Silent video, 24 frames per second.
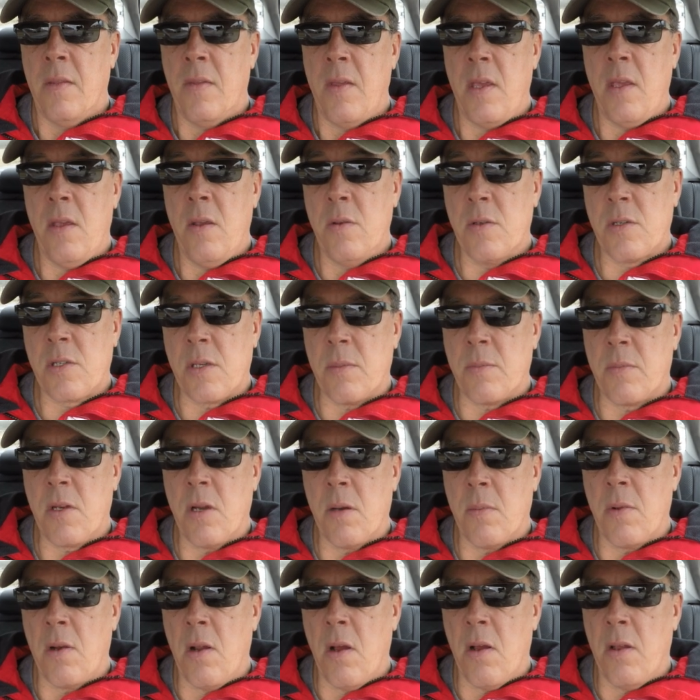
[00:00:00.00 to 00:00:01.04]
they use some
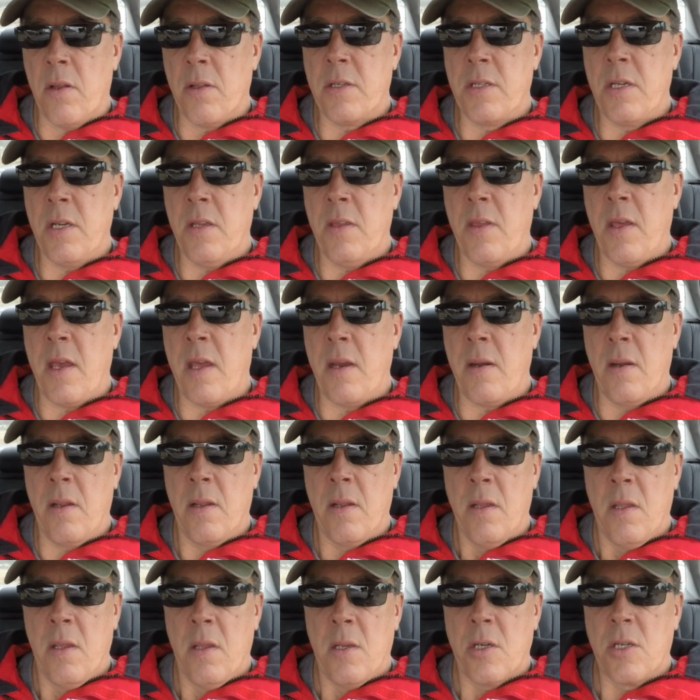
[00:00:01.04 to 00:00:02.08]
terminology that
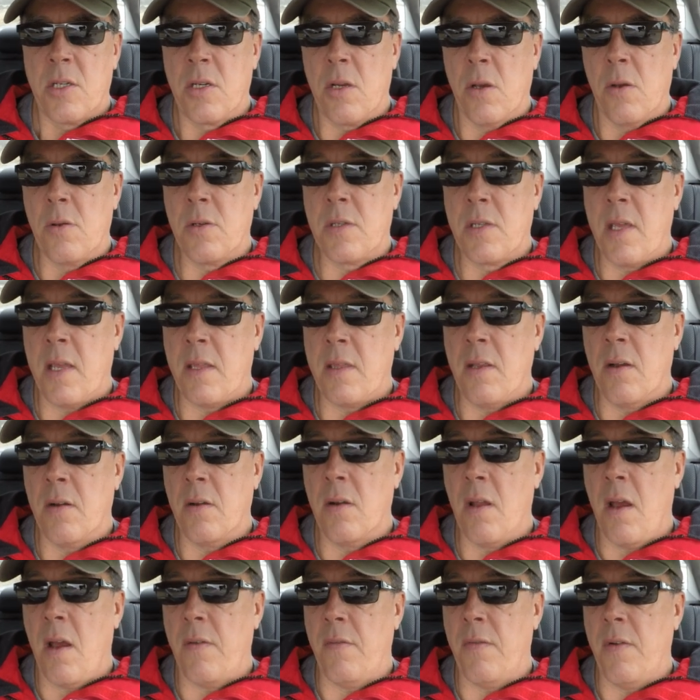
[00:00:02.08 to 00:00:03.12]
shows that
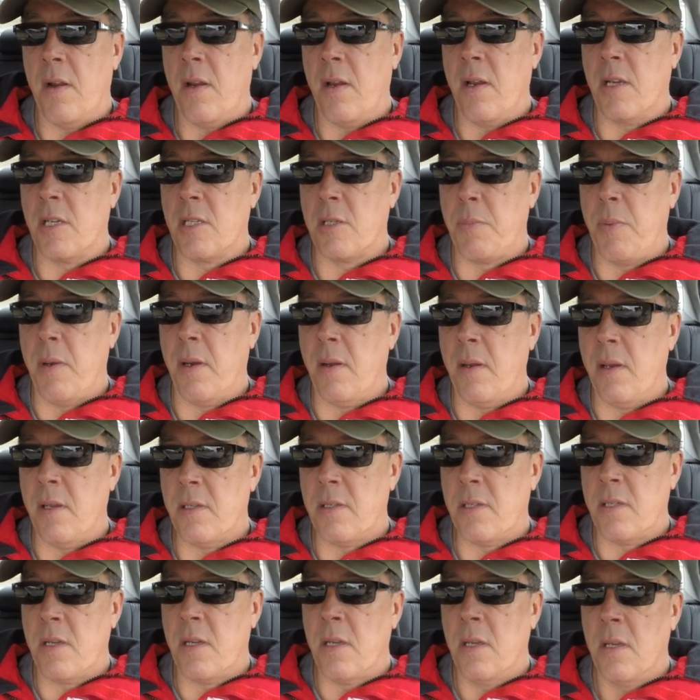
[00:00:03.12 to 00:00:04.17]
they're not very
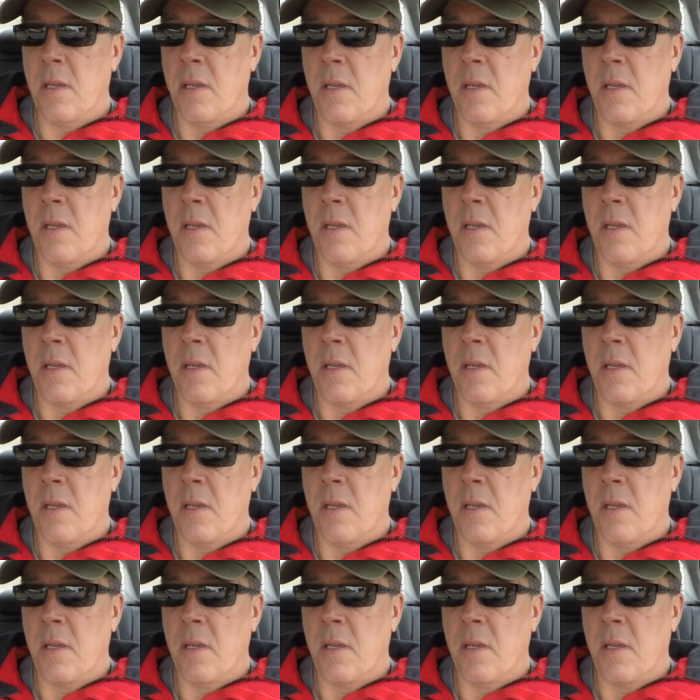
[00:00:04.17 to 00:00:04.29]
experienced,